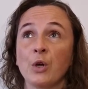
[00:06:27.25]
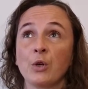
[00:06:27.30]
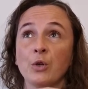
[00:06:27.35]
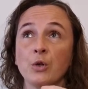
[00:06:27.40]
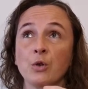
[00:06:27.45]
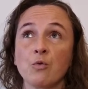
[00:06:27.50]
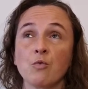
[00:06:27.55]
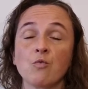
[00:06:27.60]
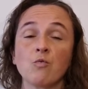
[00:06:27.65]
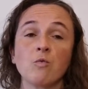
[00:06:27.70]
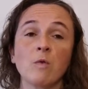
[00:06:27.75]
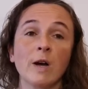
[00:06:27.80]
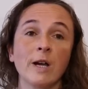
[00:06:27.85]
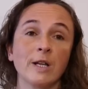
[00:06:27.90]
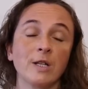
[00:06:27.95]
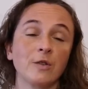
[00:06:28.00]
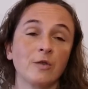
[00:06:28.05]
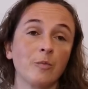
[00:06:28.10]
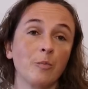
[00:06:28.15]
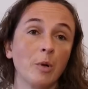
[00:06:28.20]

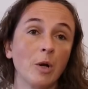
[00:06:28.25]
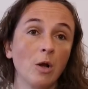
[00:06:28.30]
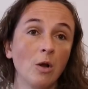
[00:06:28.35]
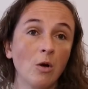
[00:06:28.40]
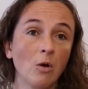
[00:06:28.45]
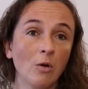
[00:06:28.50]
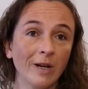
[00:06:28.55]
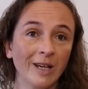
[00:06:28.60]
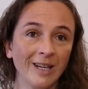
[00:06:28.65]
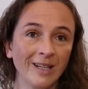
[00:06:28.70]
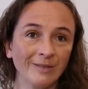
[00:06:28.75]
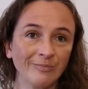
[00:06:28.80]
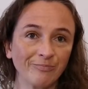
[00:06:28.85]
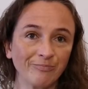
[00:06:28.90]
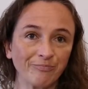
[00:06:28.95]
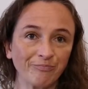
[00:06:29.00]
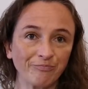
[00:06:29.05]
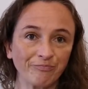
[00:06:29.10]
right of belonging